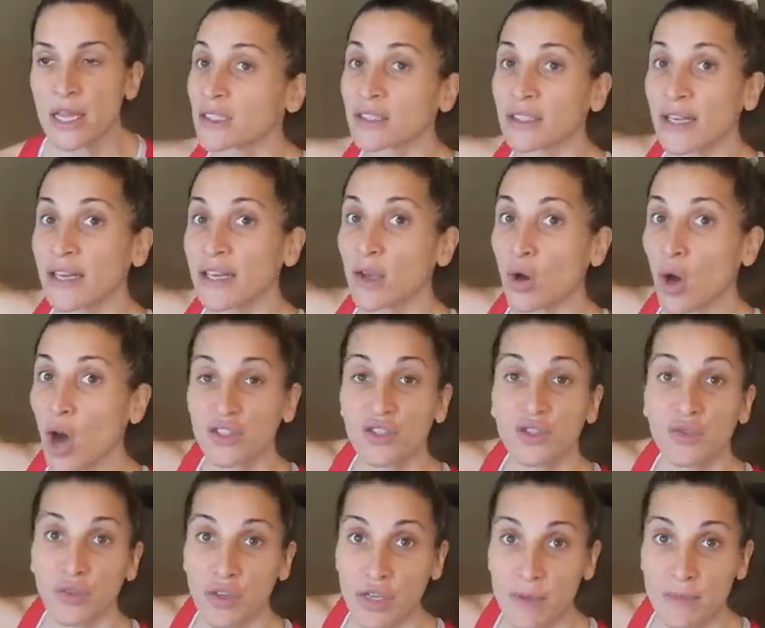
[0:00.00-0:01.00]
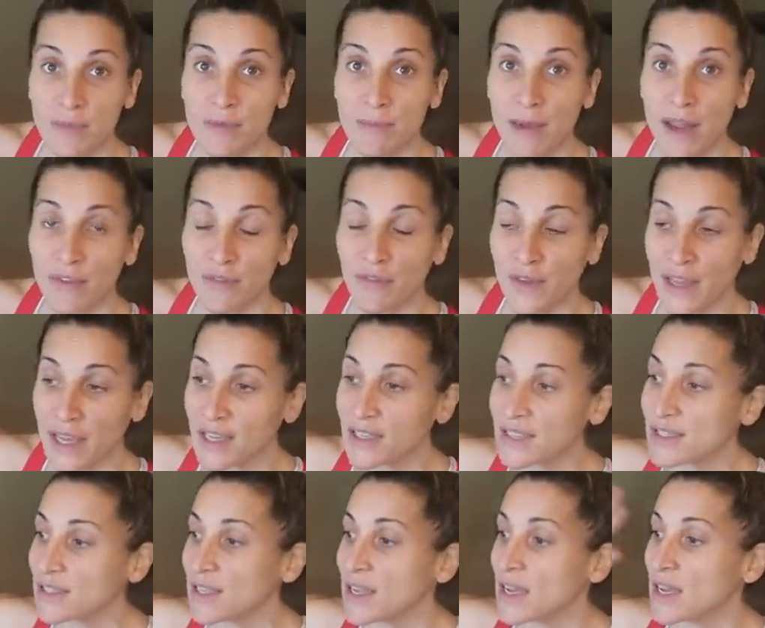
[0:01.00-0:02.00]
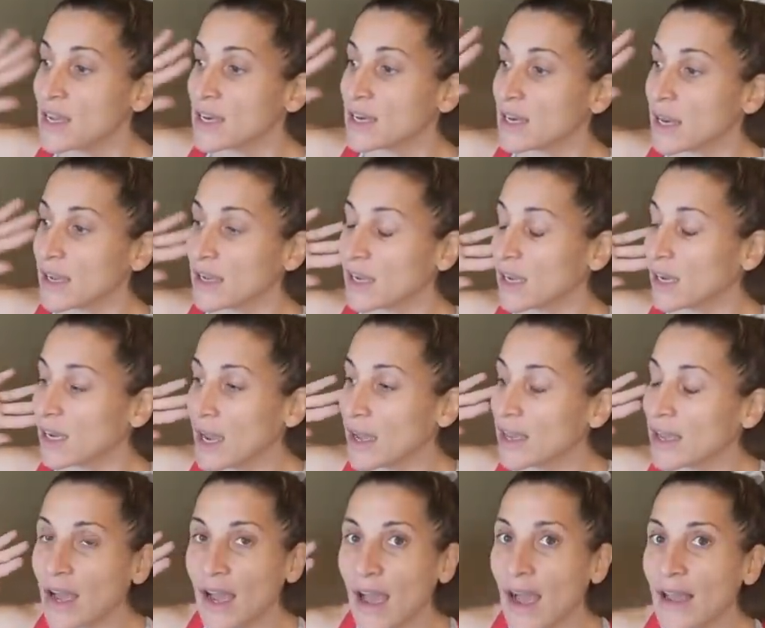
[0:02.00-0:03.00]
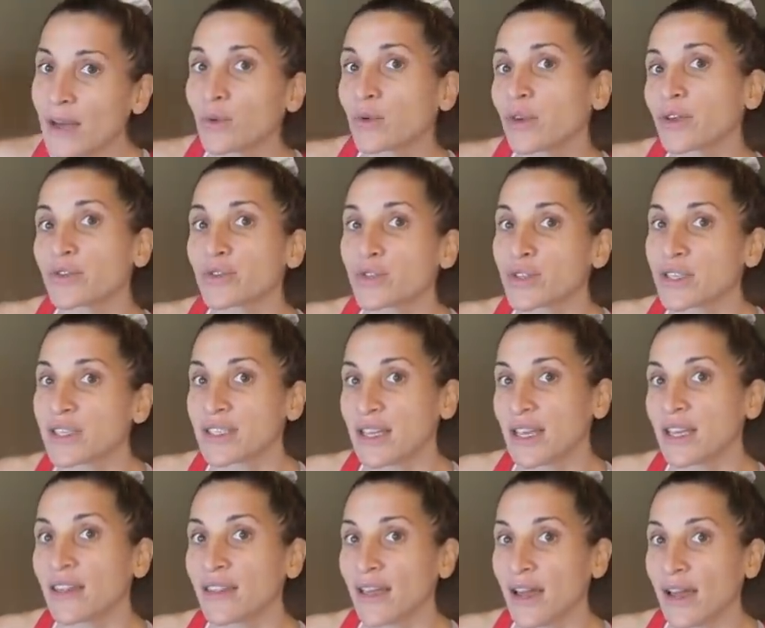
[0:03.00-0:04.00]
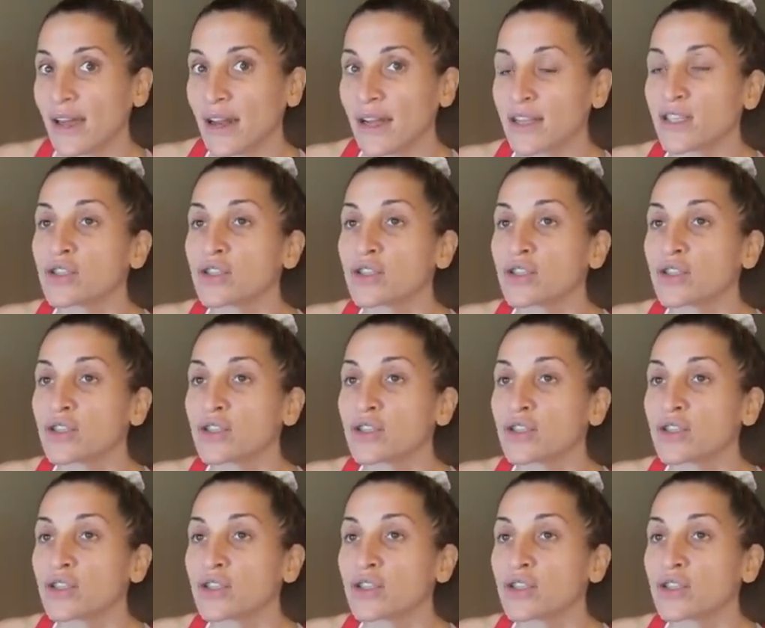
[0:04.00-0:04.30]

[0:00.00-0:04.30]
The lady that screamed in my face, I don't understand that.